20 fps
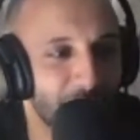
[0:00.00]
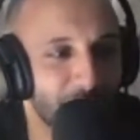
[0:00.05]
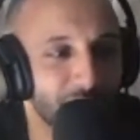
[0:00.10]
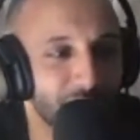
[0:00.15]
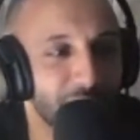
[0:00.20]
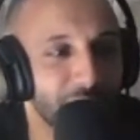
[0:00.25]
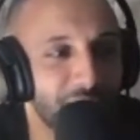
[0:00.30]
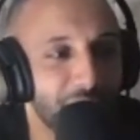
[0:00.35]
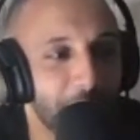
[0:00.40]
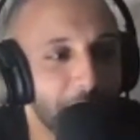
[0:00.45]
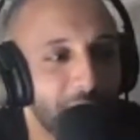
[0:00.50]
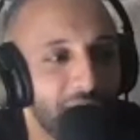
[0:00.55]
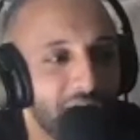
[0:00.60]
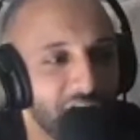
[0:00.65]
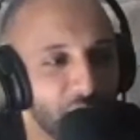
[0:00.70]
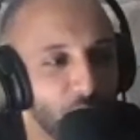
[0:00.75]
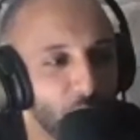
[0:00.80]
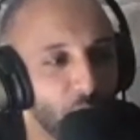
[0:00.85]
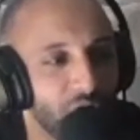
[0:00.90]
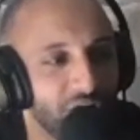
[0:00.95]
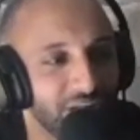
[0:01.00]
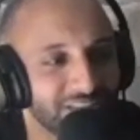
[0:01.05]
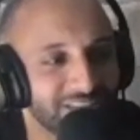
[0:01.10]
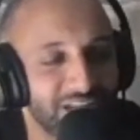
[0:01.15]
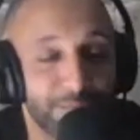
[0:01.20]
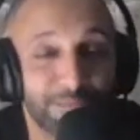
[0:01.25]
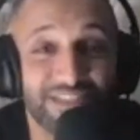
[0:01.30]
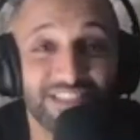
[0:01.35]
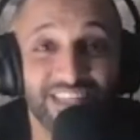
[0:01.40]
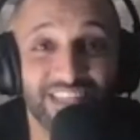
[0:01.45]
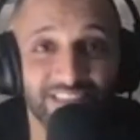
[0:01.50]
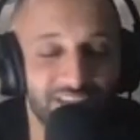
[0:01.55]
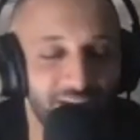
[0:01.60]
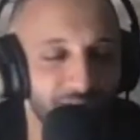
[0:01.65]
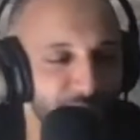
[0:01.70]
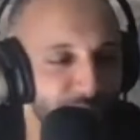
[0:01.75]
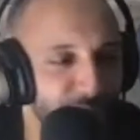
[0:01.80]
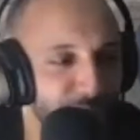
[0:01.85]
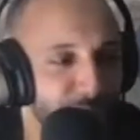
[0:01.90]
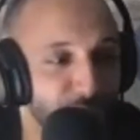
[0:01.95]
Me being part of the World Cup
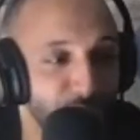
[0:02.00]
setup.